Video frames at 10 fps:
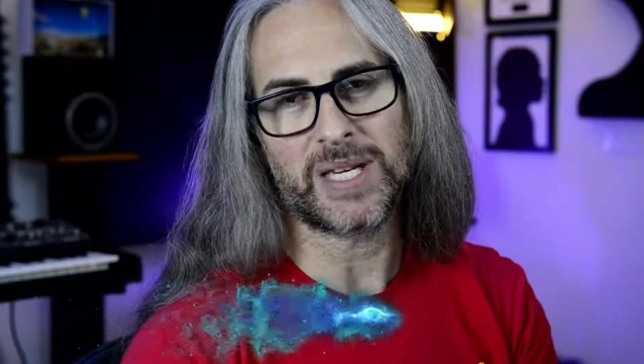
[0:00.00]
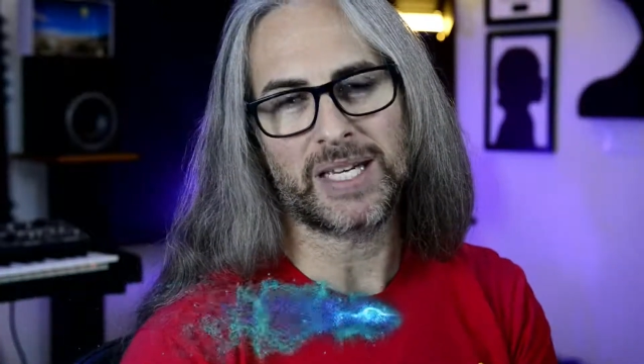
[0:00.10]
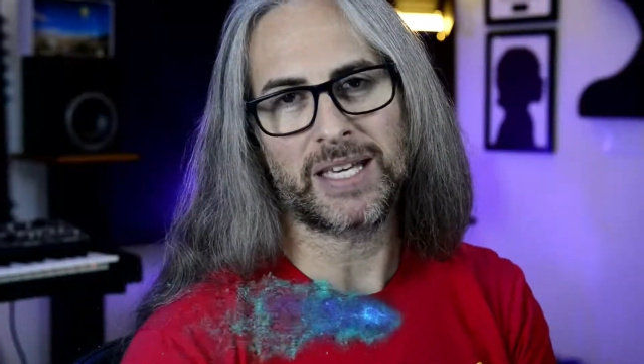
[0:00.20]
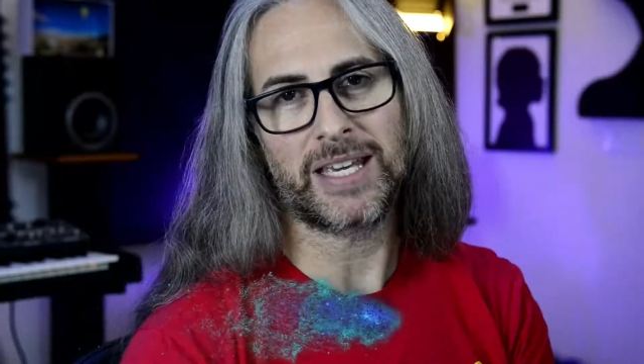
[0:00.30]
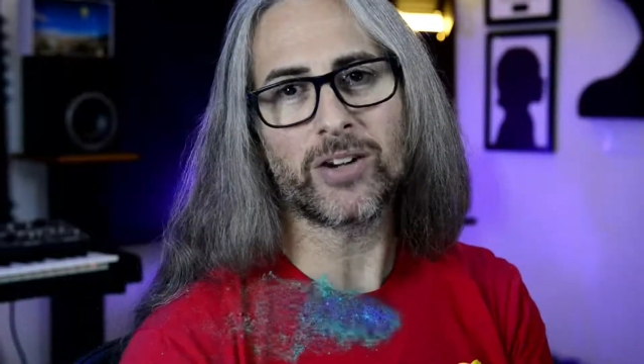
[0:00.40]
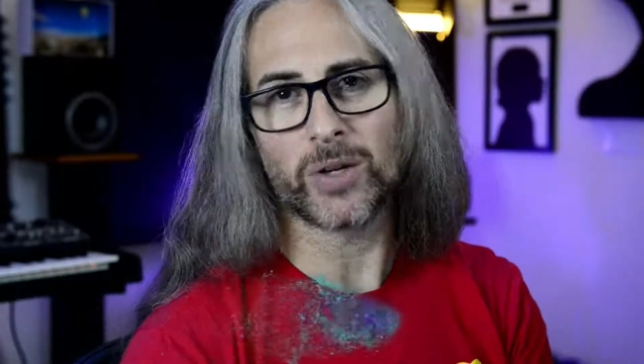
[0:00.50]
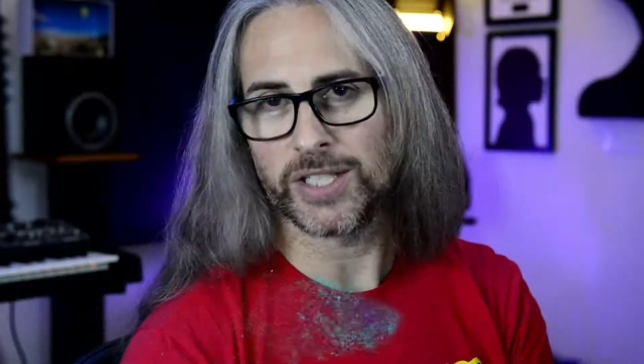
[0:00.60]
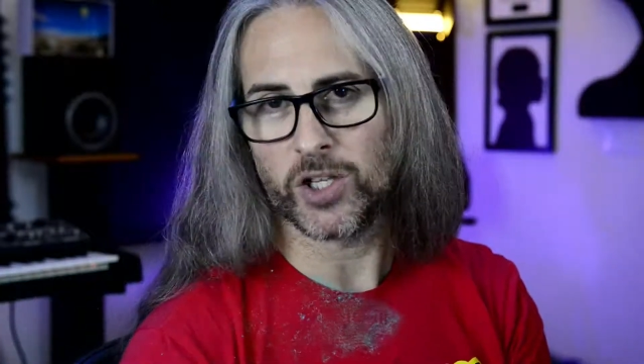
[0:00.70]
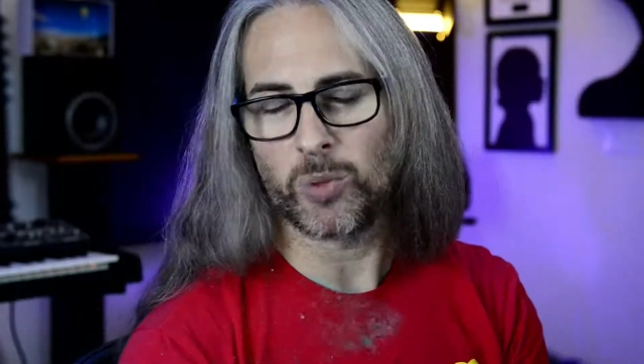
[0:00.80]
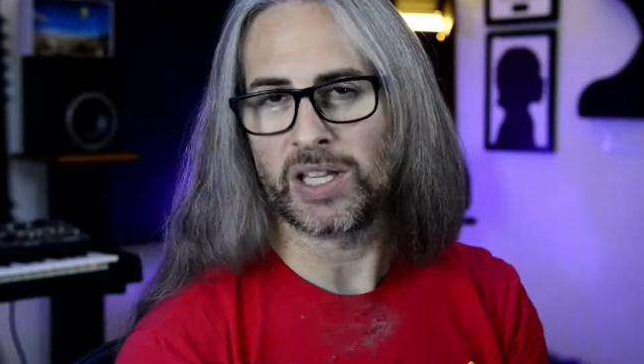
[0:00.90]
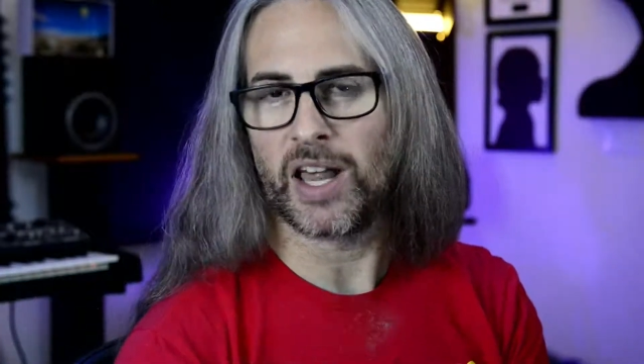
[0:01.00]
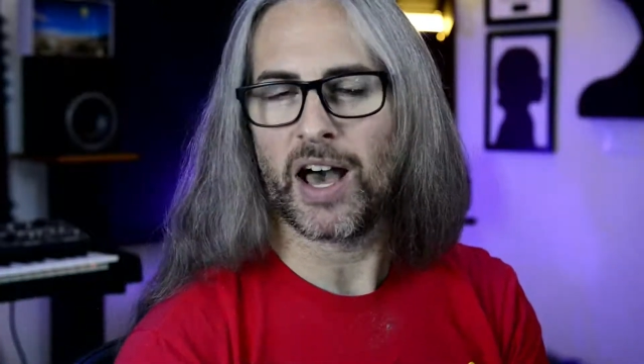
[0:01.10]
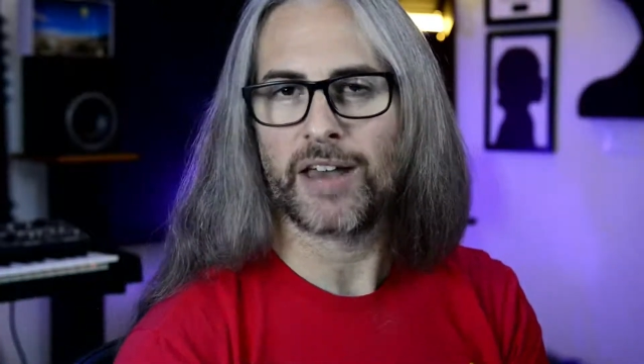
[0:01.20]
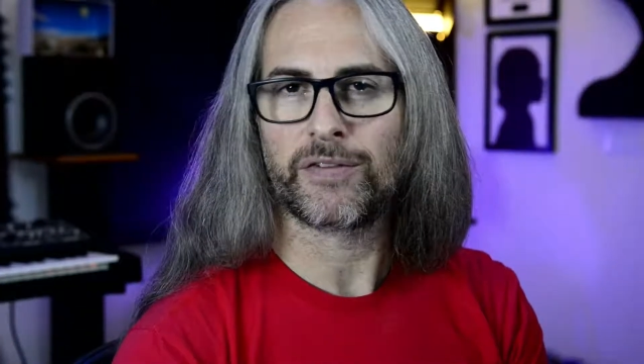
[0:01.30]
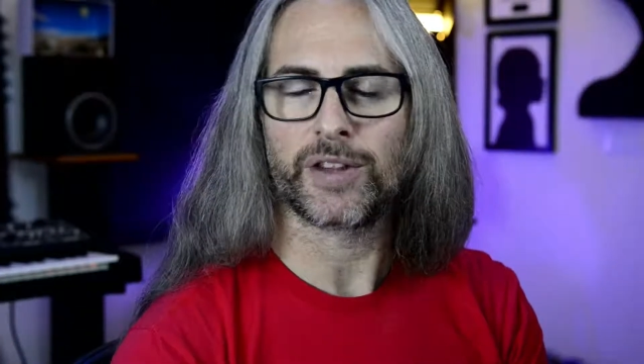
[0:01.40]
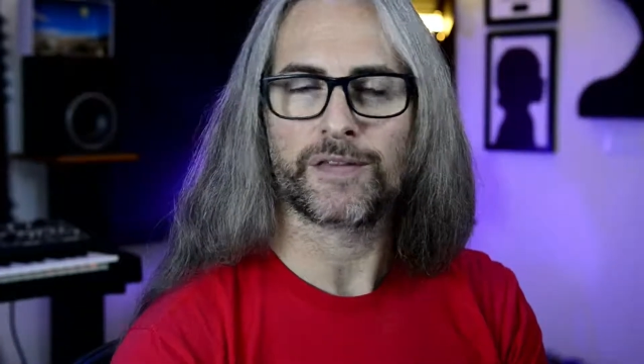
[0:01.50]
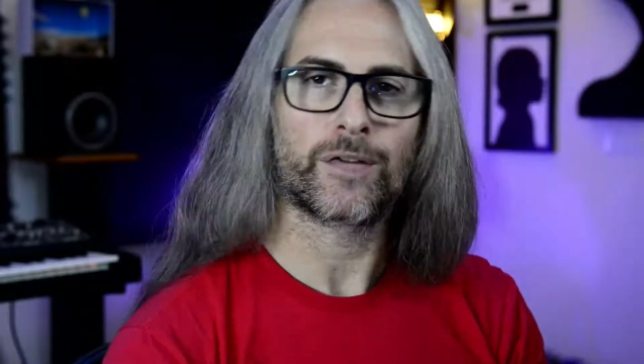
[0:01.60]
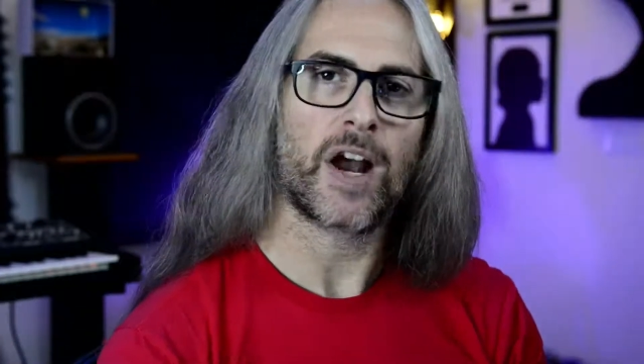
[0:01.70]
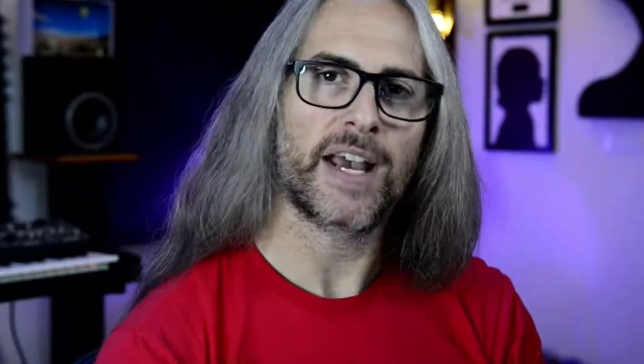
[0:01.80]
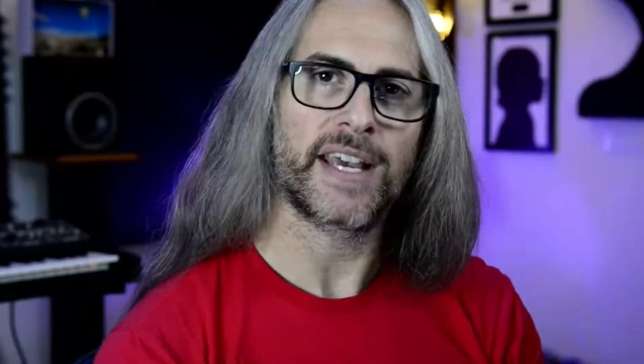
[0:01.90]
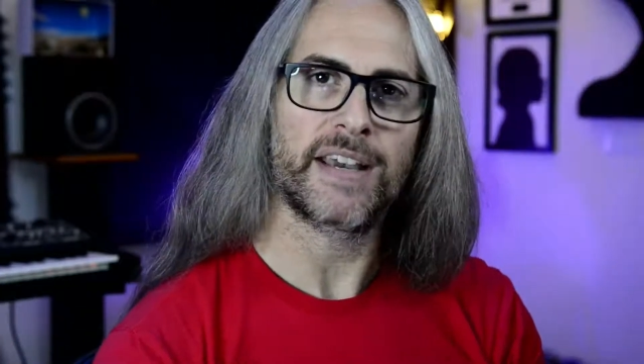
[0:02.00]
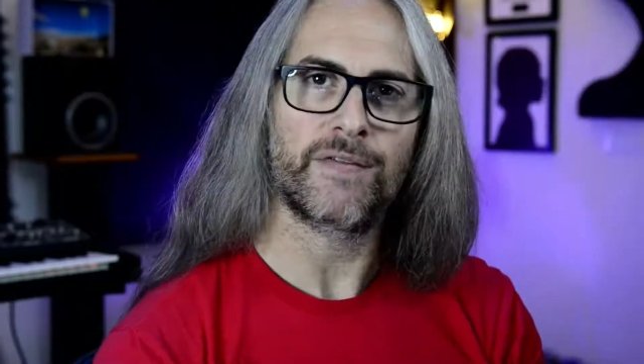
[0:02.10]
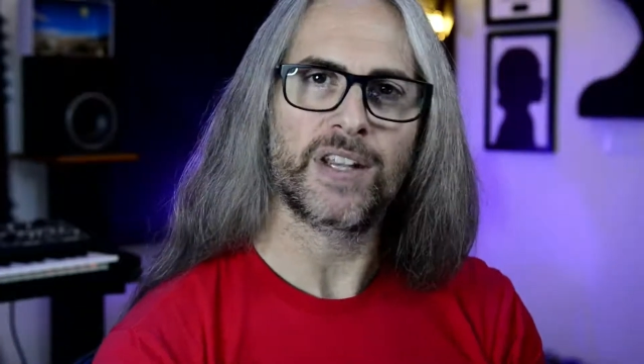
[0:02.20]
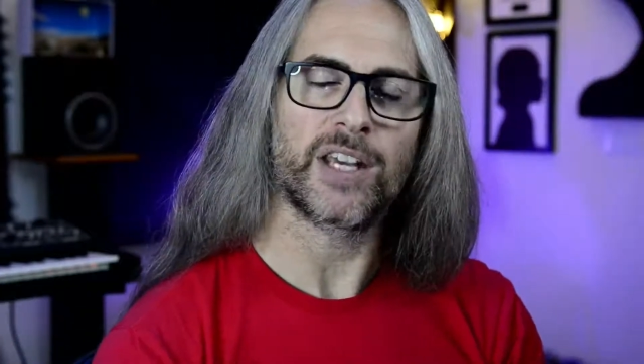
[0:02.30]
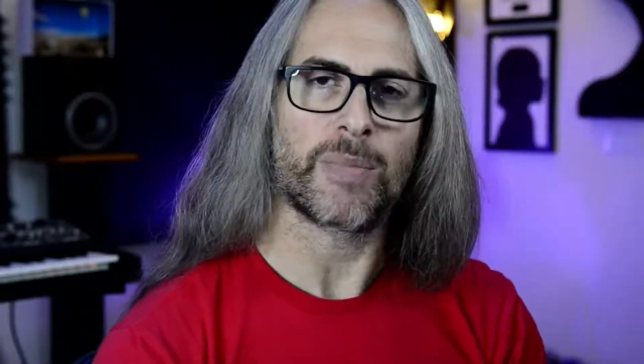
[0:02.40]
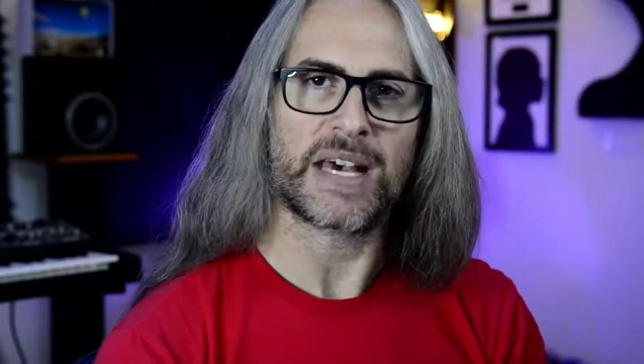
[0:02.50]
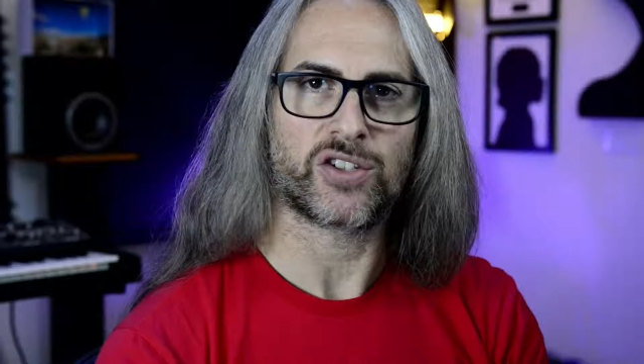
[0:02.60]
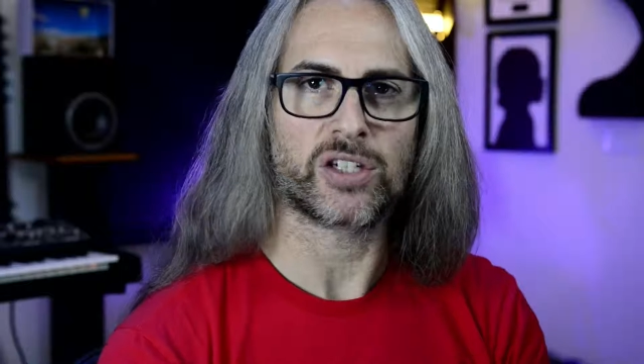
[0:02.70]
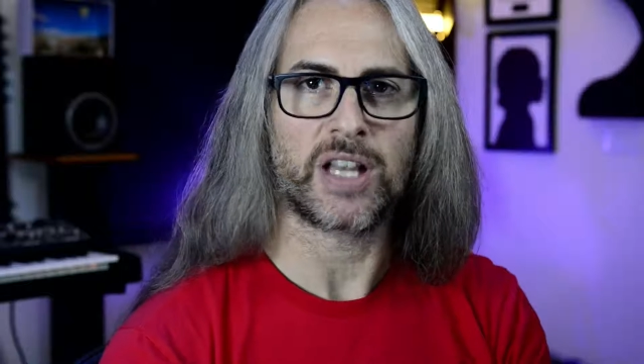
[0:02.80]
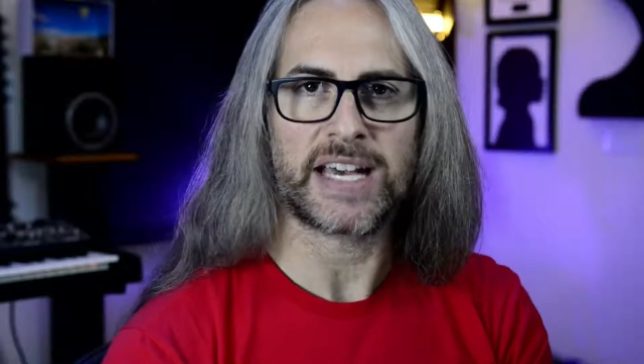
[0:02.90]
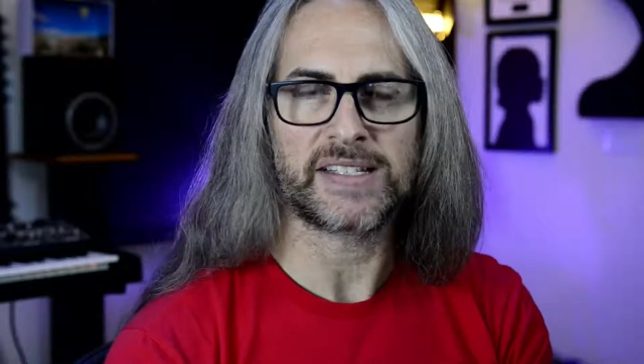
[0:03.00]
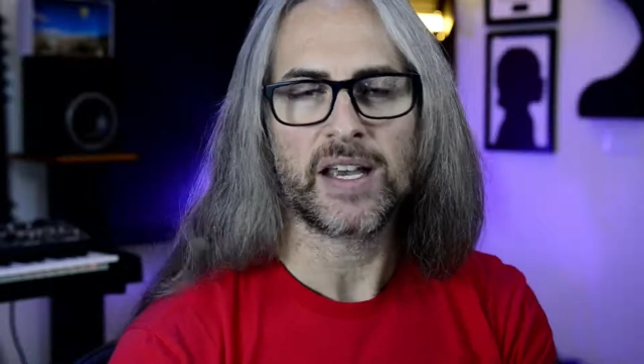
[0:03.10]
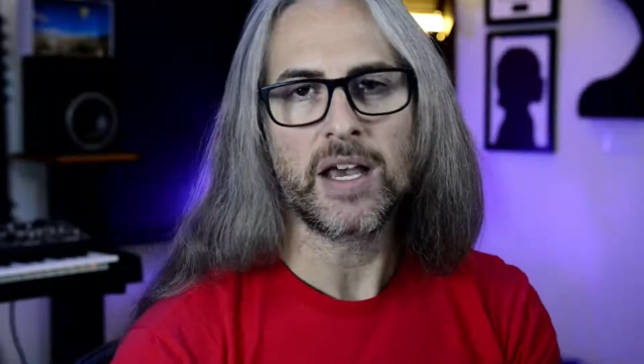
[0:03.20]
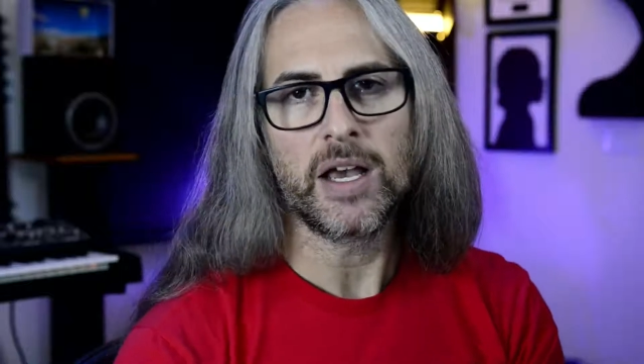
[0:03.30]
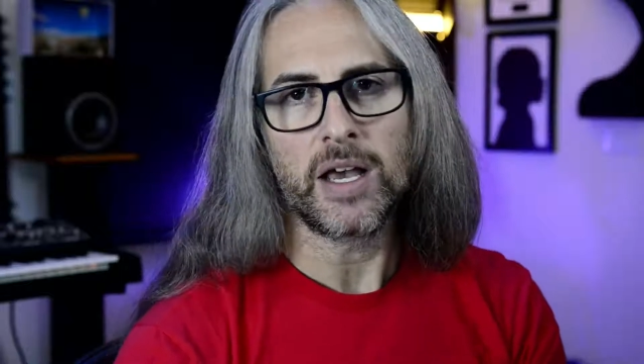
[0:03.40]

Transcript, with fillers: me here on Adobe Live for the Friday Video Masterclass,